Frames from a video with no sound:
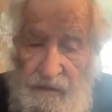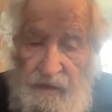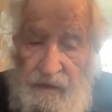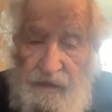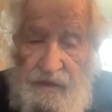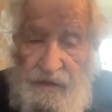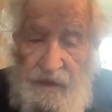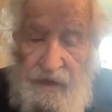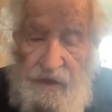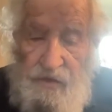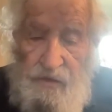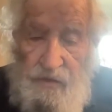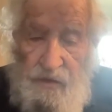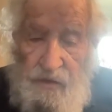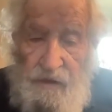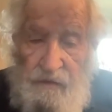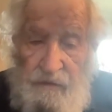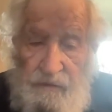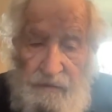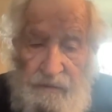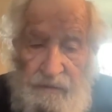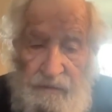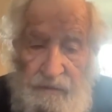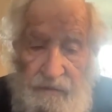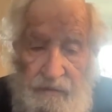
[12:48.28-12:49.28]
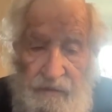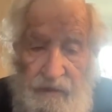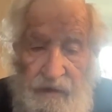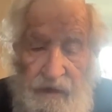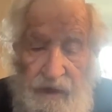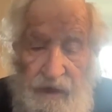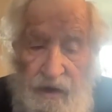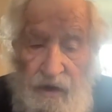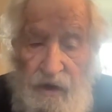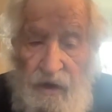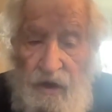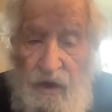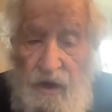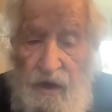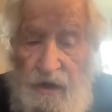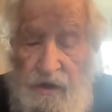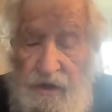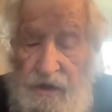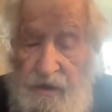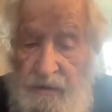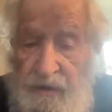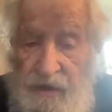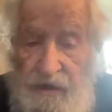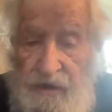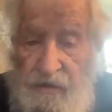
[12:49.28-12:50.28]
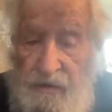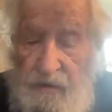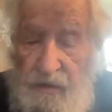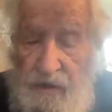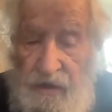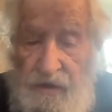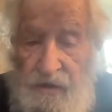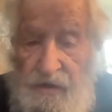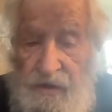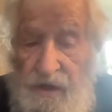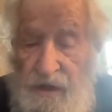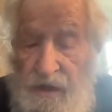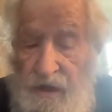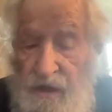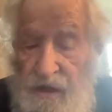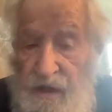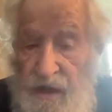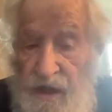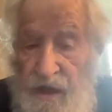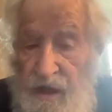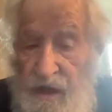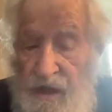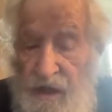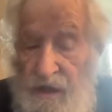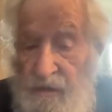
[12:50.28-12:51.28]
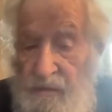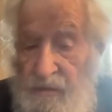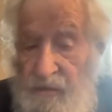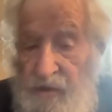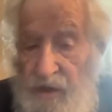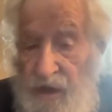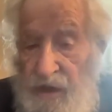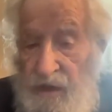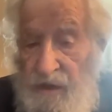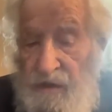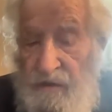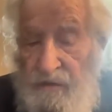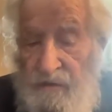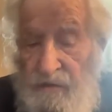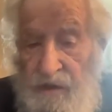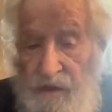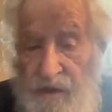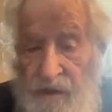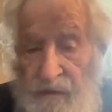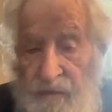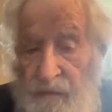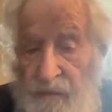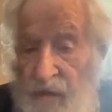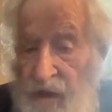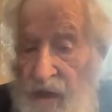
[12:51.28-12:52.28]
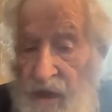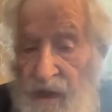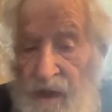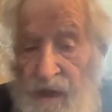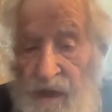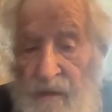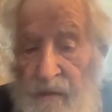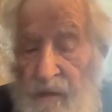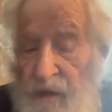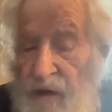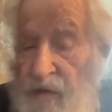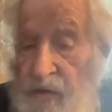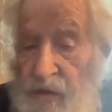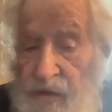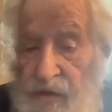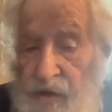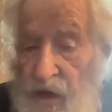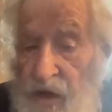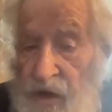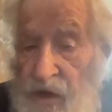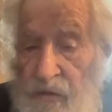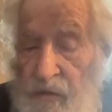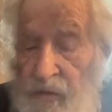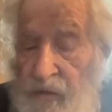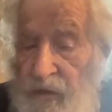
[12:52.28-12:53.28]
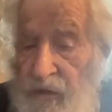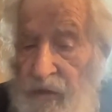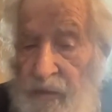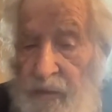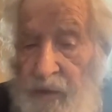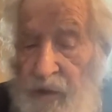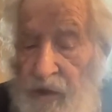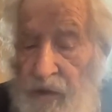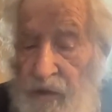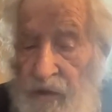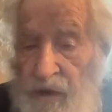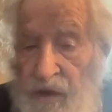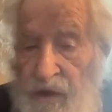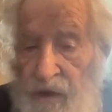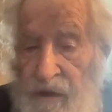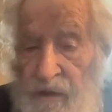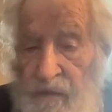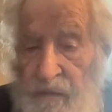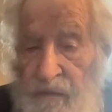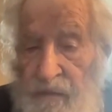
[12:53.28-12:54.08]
Things were pretty harsh, much worse than today, objectively, but it was a hopeful period.